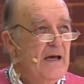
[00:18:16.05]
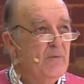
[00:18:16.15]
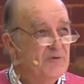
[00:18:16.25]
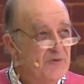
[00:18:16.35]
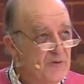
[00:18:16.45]

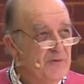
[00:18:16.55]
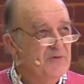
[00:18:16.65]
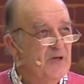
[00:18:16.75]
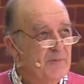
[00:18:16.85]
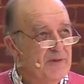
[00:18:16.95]
It was through the
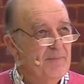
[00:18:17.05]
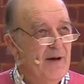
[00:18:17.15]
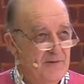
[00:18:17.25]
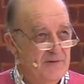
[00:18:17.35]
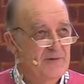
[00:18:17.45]
Sermon on the
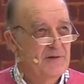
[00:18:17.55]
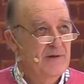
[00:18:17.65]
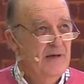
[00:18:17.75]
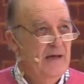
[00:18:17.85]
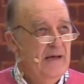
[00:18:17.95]
Mount,
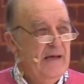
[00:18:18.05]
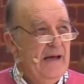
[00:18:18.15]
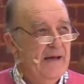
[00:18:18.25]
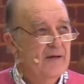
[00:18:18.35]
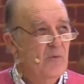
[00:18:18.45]

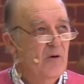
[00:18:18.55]
and it